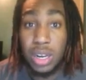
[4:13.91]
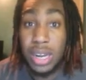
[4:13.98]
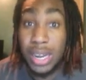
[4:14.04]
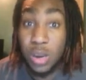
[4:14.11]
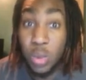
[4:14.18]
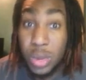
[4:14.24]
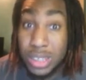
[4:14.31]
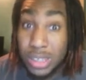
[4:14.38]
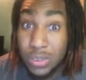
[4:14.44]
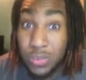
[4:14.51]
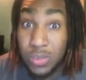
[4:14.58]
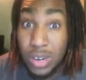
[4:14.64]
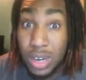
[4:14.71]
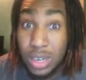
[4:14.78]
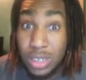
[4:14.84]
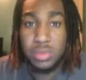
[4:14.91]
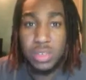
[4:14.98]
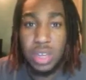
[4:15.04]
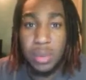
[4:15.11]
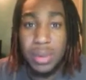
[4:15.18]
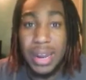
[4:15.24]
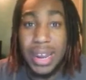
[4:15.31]
Like, what the fuck?
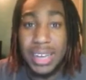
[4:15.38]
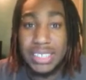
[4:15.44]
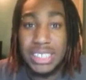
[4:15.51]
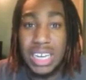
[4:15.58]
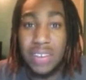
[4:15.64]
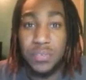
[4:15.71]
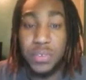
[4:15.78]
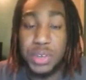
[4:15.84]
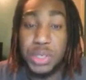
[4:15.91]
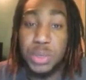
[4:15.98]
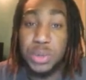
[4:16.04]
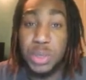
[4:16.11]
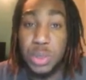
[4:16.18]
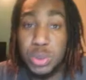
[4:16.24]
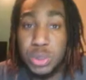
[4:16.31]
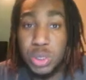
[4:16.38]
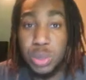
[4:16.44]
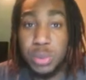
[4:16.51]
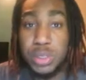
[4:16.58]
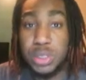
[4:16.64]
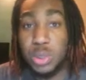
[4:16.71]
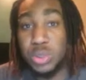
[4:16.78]
But like I said, for you
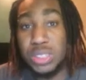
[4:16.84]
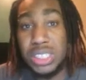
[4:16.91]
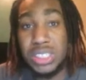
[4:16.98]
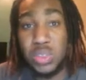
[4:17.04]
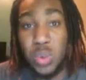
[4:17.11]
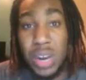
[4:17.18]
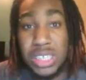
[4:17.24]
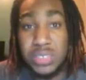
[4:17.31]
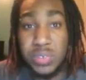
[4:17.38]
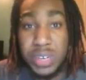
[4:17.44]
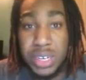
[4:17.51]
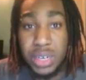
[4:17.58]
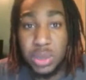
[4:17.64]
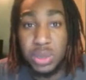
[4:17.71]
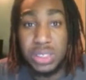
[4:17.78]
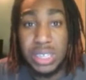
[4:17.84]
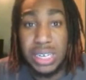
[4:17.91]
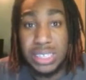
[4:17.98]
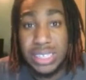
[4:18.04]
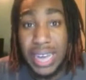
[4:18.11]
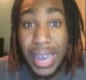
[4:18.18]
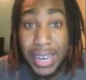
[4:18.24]
YouTubers who just watch videos,
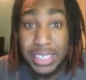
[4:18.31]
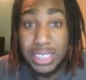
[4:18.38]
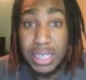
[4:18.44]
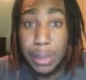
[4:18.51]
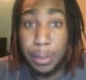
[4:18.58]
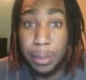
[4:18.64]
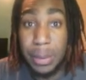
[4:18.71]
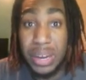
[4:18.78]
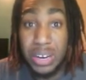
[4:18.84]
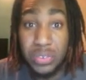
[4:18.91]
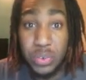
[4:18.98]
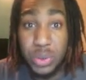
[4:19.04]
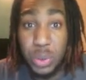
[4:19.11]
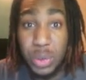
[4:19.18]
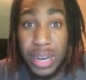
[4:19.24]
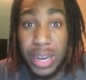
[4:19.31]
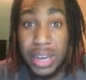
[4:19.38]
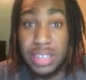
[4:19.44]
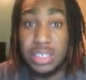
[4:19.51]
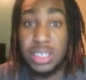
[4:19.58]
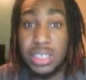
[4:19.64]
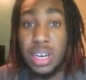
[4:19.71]
it's actually better for you
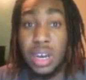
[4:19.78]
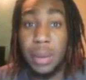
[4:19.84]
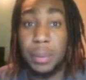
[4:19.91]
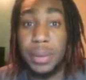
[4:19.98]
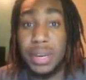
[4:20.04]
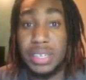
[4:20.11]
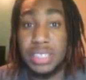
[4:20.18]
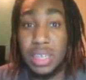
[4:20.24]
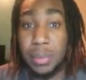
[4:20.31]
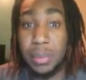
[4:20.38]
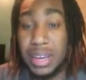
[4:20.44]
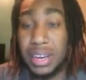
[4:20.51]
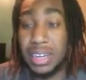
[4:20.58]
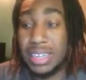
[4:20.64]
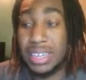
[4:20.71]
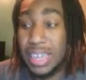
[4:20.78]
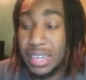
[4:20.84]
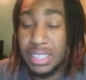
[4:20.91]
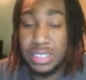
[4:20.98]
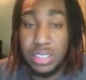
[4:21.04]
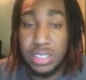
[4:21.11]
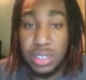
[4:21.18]
guys because they make it a lot
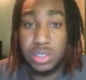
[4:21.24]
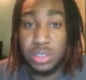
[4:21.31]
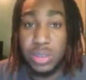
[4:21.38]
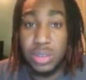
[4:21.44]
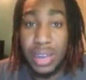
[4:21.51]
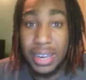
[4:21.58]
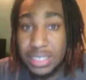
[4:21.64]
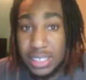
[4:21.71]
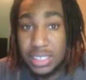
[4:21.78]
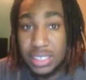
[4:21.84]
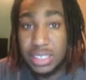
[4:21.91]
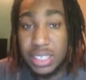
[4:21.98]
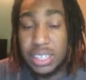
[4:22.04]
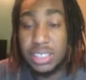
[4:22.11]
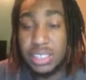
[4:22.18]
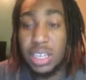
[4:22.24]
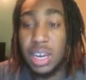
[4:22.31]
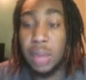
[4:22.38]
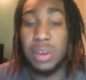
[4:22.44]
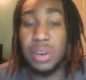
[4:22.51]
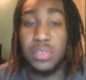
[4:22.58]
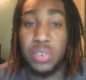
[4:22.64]
easier to access things.
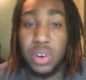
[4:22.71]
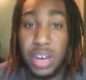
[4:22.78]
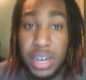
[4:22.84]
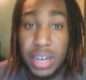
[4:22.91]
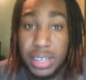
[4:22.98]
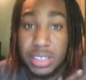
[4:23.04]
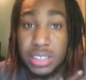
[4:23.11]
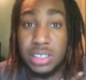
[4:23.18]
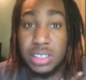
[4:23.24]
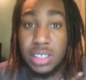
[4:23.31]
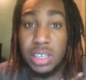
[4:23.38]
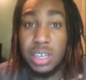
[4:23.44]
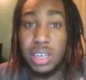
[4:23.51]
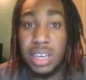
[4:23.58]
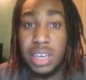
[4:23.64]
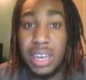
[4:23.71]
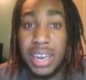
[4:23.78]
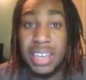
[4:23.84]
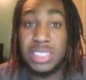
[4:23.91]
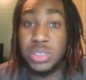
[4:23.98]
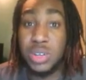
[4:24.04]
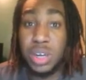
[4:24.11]
But for us,
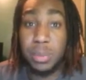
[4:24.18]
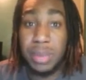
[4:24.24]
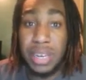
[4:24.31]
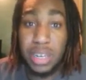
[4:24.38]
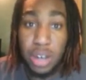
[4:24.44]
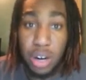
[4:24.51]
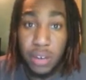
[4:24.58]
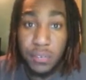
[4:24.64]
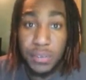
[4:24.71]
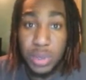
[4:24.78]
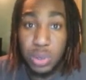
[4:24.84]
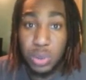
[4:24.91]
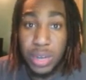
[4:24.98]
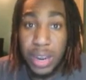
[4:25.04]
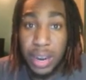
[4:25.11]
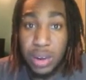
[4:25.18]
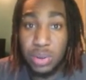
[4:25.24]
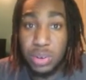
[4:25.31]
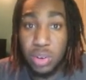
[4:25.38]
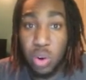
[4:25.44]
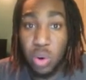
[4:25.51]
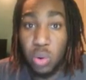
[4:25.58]
it's going to make our view
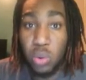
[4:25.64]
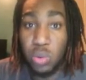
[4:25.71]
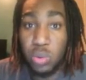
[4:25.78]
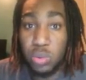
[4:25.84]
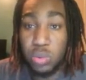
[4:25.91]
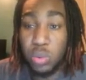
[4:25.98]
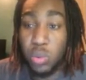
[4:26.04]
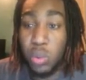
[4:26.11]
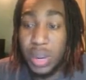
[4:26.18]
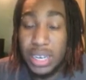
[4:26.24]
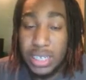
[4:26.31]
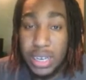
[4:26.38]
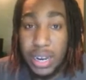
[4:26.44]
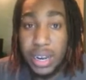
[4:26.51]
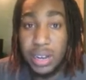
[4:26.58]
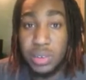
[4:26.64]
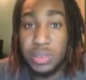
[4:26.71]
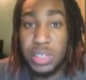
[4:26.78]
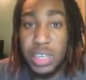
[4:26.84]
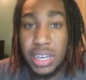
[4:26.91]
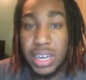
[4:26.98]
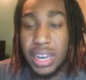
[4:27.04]
count go way down,
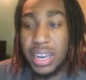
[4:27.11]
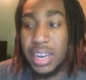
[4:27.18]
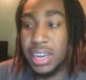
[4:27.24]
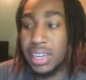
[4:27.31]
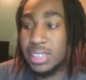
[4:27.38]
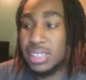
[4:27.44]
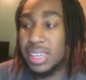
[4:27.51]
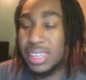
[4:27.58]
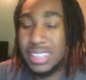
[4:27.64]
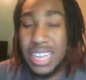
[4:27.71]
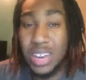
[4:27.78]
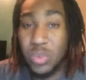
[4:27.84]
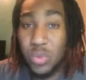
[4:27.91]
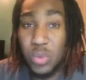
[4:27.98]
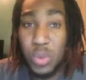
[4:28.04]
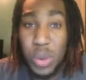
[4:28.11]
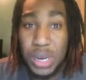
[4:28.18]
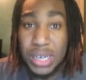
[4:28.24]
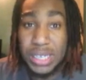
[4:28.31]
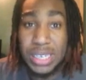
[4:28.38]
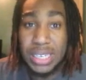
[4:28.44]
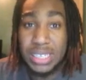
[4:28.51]
and they
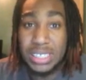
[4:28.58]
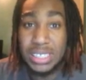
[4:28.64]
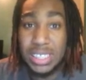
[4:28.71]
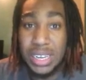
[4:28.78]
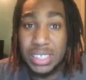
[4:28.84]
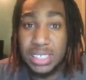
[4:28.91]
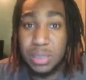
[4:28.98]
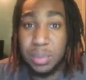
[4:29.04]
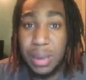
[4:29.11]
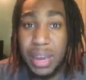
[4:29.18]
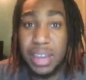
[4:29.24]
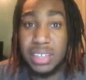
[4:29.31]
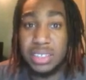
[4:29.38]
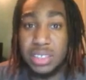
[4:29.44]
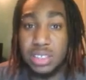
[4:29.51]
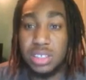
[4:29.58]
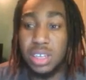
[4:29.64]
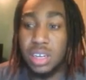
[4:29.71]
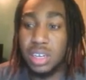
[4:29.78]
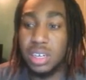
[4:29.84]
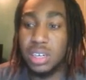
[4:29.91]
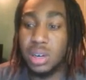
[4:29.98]
really need to change it back.
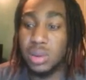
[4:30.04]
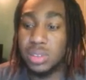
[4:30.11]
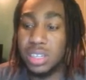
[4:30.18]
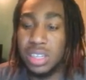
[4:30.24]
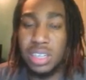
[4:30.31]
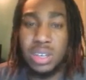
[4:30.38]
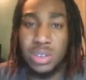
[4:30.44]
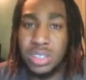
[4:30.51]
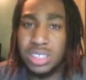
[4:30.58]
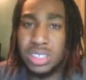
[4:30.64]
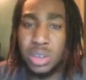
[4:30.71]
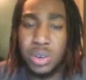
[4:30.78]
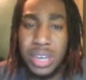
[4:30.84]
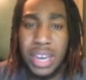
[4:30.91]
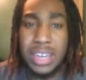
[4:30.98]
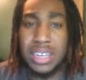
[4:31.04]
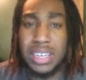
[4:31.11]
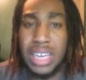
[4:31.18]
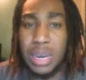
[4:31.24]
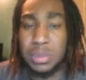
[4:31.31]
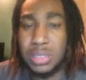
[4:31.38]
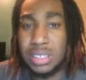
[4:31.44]
You know, it's okay to
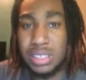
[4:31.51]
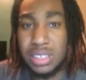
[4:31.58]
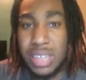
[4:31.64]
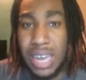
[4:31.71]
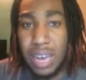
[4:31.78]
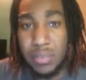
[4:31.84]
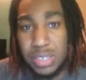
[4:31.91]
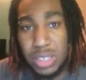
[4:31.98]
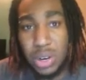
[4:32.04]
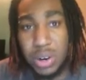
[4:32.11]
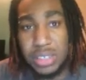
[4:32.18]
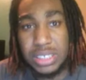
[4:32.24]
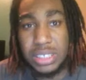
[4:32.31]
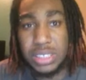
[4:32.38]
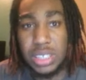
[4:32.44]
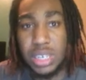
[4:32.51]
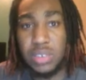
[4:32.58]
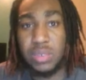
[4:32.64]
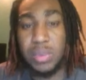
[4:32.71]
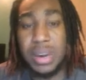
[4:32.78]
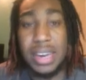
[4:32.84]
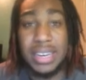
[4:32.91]
keep the avatars and
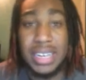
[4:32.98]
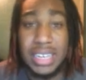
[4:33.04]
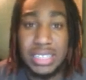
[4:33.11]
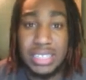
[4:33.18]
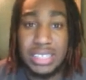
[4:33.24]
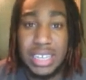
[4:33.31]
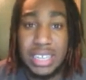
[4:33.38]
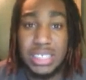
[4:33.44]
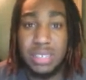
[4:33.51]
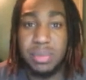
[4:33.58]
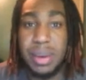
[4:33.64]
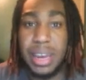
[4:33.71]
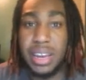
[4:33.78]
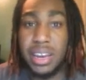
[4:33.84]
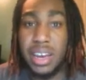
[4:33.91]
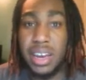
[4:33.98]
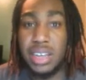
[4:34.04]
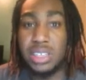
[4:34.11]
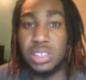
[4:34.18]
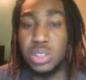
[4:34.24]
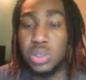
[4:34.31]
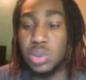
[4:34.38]
stuff, but at least change it back
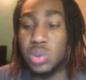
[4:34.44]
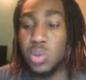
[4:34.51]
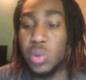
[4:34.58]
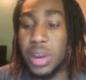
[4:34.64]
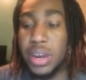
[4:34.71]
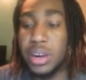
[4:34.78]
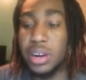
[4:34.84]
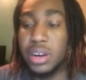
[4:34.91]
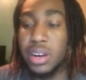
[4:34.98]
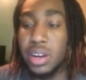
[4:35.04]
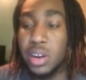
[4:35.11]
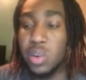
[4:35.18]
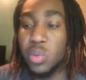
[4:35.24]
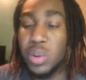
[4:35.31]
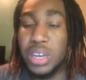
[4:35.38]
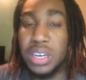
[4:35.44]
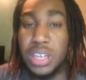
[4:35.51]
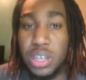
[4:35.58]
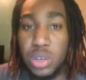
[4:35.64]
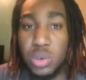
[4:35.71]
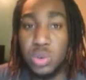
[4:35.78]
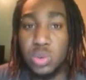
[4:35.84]
to where when
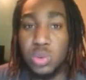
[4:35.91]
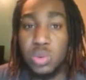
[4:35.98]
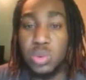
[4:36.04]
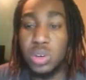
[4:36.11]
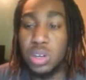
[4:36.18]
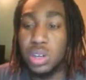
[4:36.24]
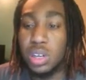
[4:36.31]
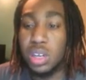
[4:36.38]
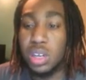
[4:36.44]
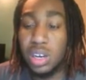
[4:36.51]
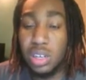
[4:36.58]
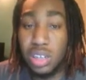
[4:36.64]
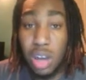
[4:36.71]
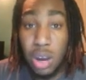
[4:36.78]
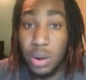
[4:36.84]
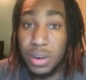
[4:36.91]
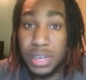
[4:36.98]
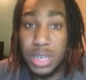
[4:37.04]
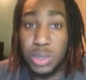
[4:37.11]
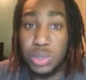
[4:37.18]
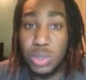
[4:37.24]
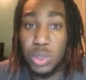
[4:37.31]
you log on
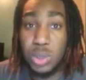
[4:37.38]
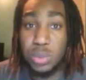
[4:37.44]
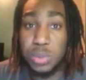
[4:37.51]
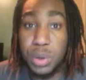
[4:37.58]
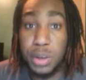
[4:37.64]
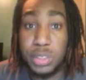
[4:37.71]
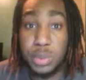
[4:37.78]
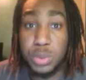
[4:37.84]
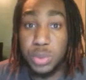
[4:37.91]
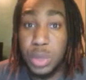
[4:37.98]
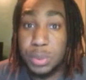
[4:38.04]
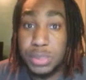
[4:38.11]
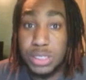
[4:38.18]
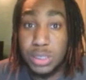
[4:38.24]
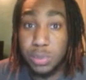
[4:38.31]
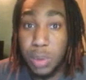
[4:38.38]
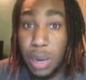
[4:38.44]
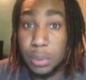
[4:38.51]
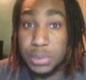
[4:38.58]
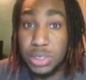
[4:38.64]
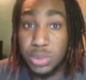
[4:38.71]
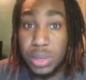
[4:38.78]
to YouTube, your subscriptions
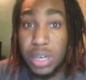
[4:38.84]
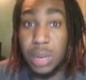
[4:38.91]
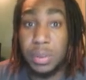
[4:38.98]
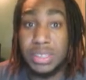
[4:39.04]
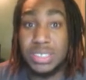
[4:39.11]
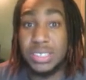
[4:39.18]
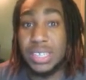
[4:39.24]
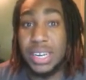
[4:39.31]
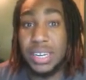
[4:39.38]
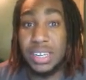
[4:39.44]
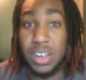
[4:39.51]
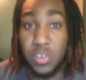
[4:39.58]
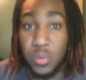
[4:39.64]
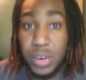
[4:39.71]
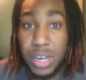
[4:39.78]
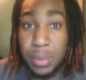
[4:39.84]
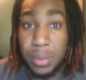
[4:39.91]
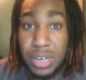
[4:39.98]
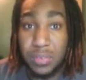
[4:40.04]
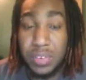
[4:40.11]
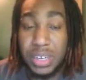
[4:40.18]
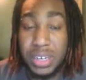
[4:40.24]
pop straight up instead of
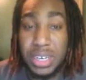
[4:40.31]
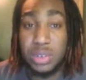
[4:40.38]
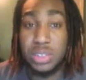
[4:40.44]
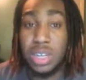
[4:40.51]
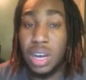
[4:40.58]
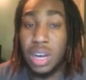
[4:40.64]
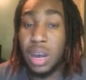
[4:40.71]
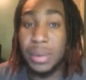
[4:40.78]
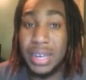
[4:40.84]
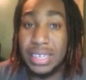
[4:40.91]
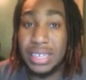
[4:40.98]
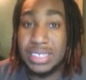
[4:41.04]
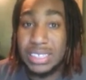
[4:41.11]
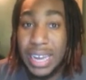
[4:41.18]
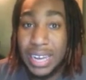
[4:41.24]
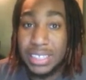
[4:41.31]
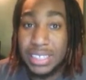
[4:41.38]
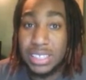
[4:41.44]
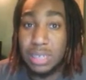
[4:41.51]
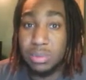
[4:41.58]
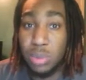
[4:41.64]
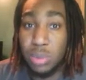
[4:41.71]
recommended videos, because it's
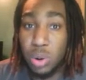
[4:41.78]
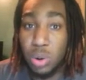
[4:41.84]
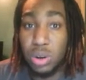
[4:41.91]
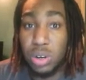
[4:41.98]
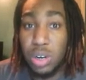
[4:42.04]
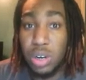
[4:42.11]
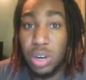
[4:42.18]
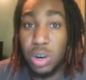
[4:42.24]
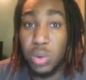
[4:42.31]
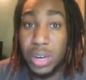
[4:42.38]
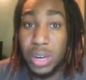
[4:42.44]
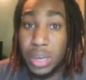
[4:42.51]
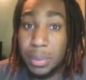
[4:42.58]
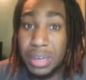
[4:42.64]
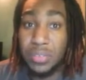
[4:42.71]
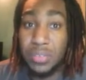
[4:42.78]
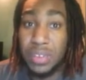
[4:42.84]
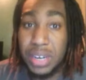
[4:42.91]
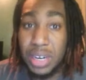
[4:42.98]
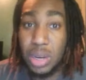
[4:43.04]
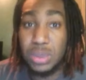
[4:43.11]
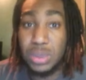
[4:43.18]
actually more recommended
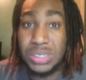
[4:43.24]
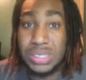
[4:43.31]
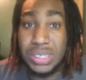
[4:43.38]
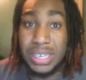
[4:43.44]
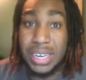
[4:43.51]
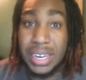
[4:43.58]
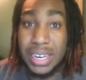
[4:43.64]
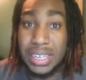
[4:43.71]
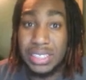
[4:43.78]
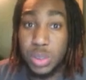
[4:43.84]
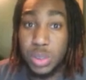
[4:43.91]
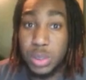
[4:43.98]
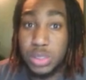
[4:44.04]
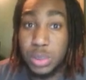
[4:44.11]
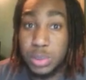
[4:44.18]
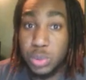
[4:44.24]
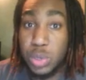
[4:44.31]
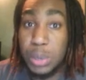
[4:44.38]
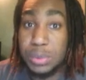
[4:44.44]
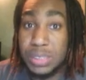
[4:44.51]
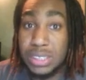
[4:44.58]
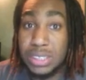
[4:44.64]
videos than it is your
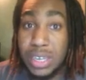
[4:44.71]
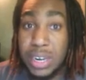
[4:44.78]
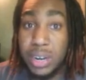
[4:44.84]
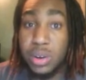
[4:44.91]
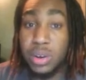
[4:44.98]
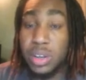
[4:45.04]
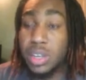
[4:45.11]
subscriptions now.